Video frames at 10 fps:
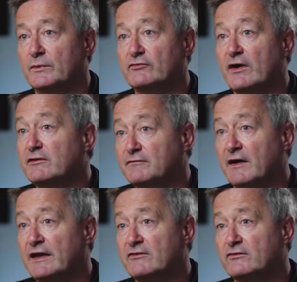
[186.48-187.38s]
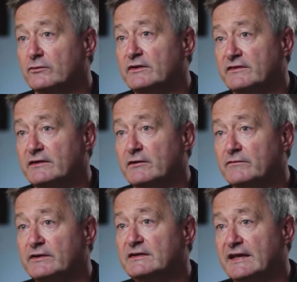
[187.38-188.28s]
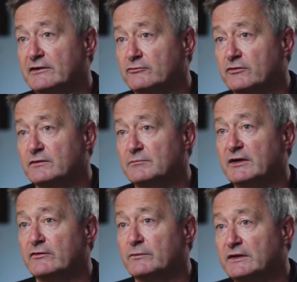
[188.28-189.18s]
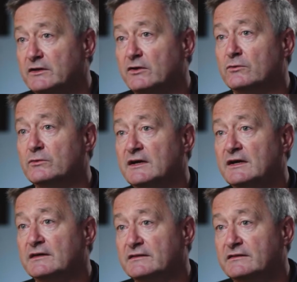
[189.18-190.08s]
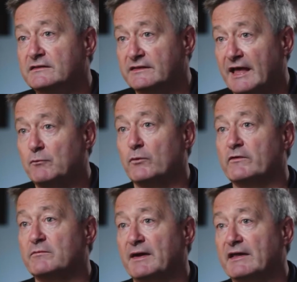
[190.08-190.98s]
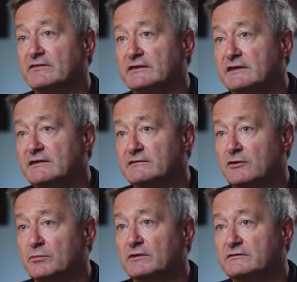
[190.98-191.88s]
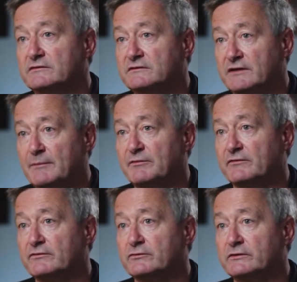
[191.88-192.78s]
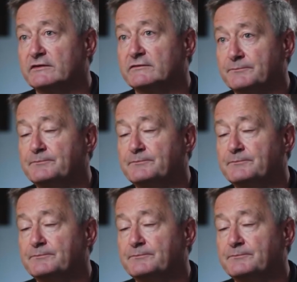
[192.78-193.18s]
we try to find stories that are very data-driven because we know that that works best in these global types of stories.